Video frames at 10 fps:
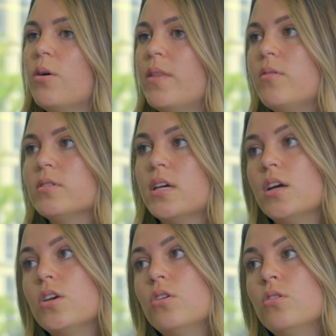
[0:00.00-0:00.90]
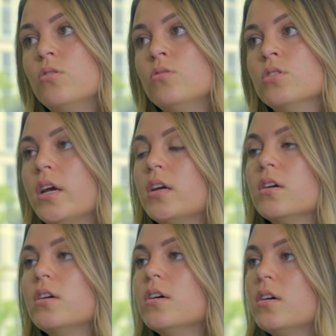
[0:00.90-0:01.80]
and that was like a huge like,
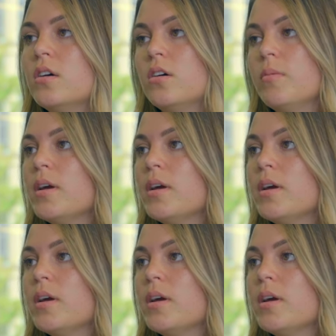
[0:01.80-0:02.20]
oh my